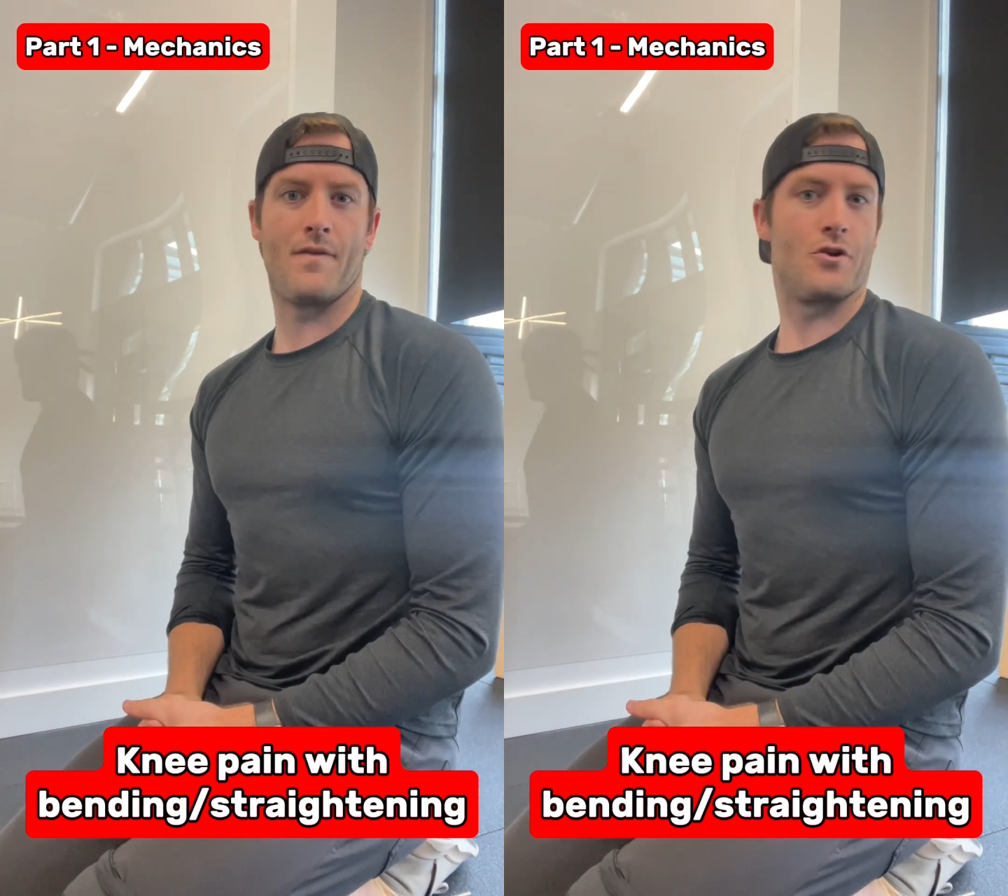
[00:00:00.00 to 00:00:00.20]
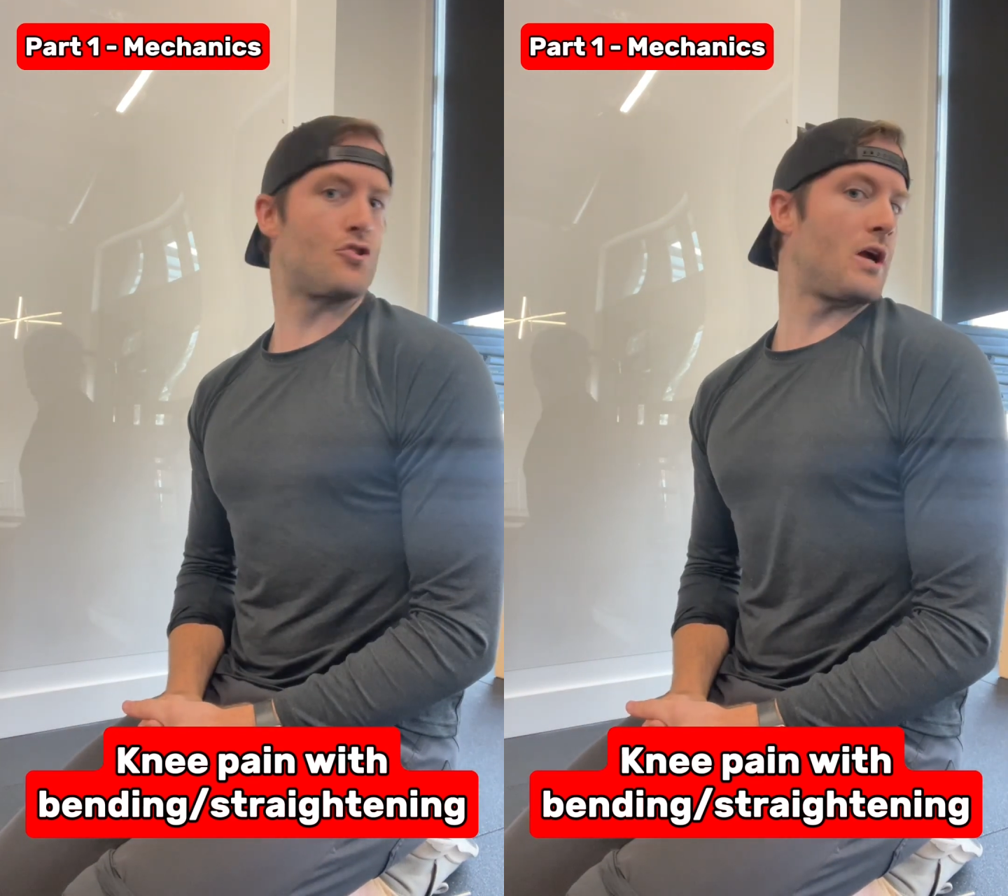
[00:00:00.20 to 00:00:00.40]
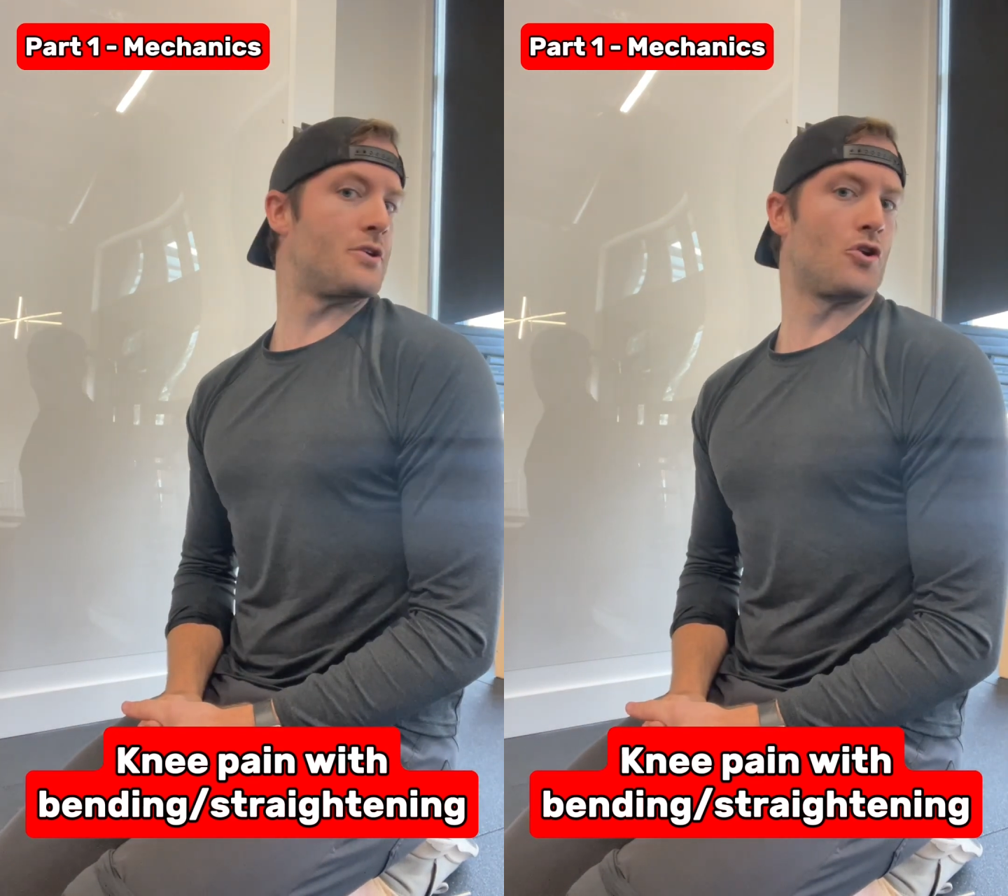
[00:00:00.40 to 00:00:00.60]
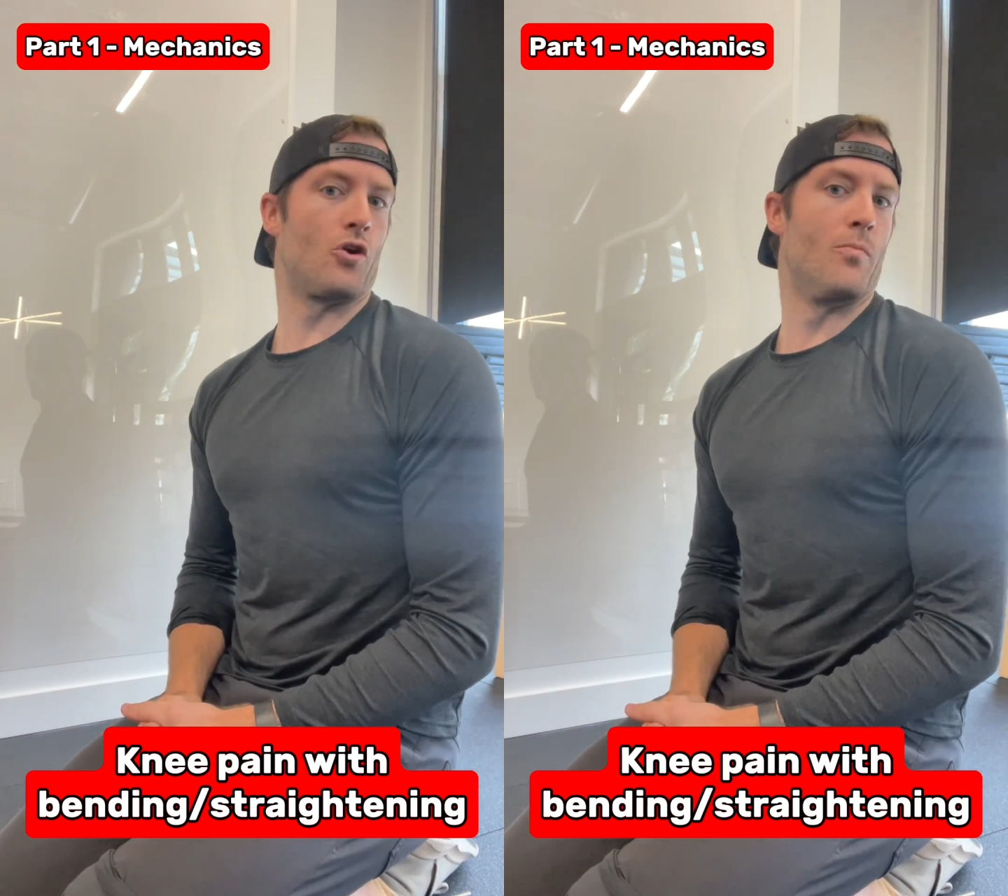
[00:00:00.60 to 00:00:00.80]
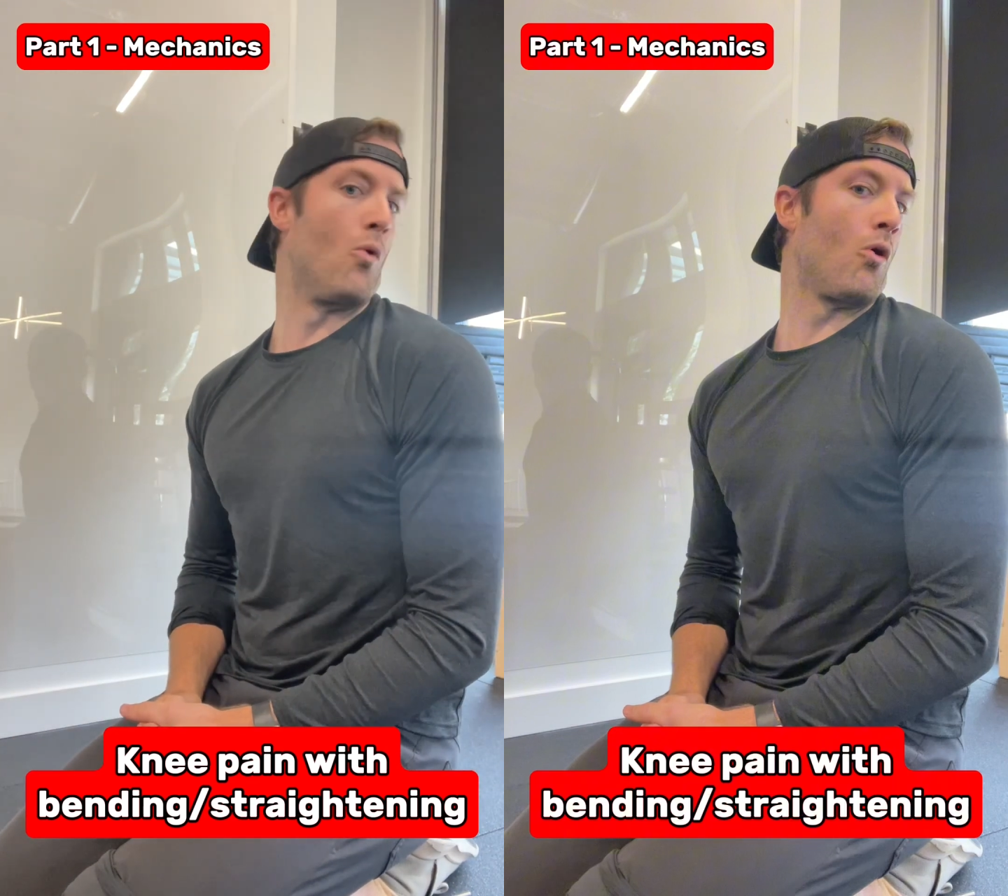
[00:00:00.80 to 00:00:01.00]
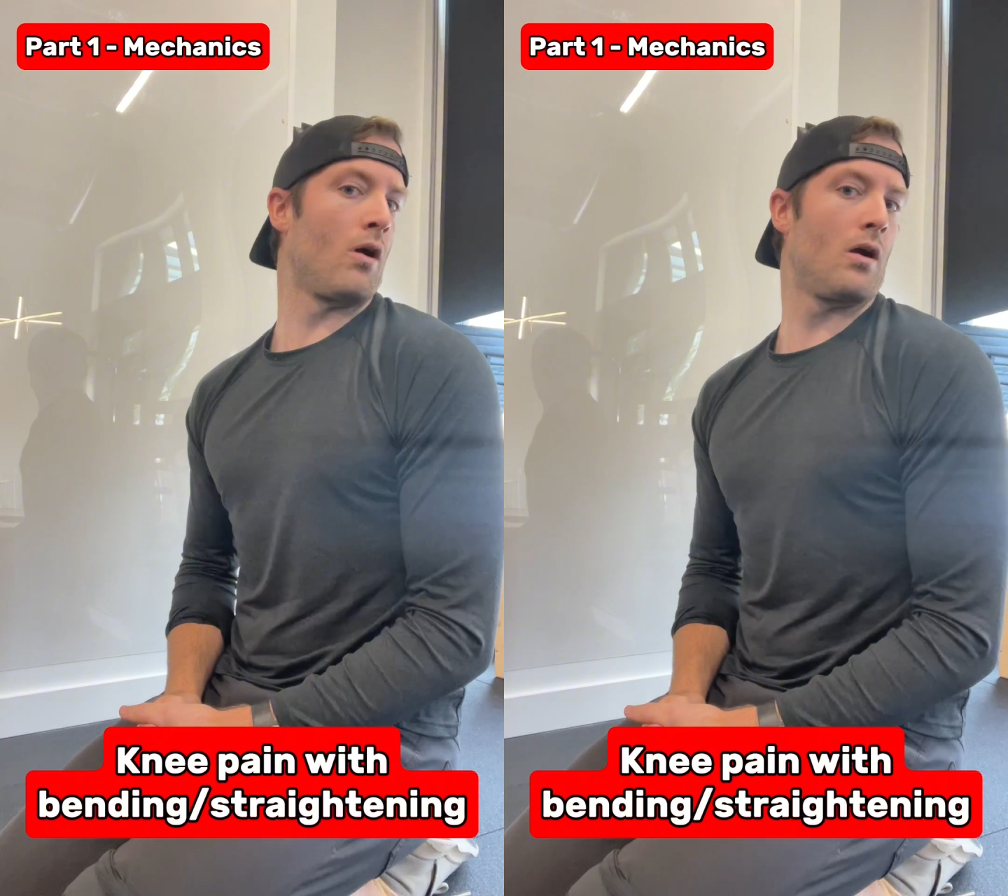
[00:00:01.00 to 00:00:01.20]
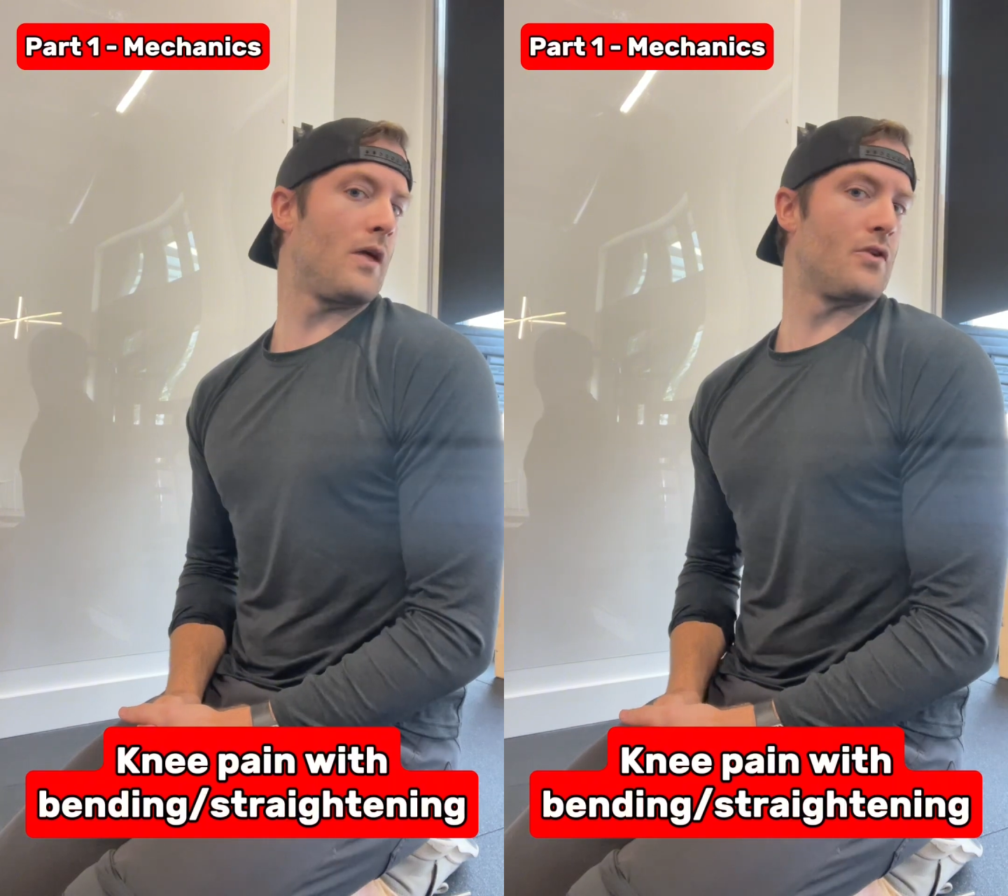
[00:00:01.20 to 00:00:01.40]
then you're trying to turn more and